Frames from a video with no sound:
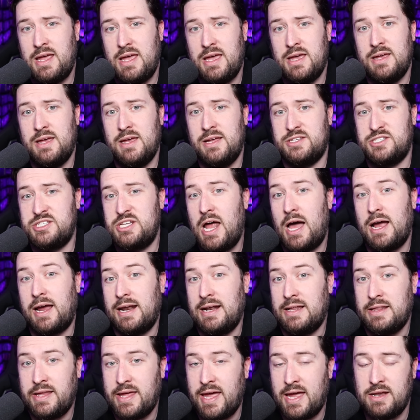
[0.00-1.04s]
it's not going
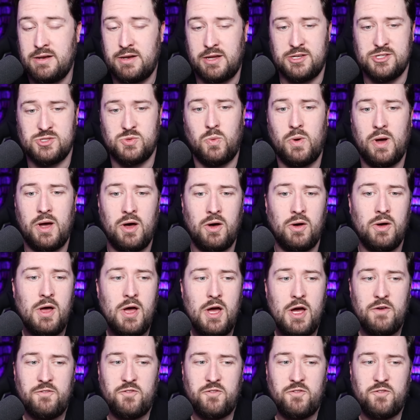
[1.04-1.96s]
to land as well.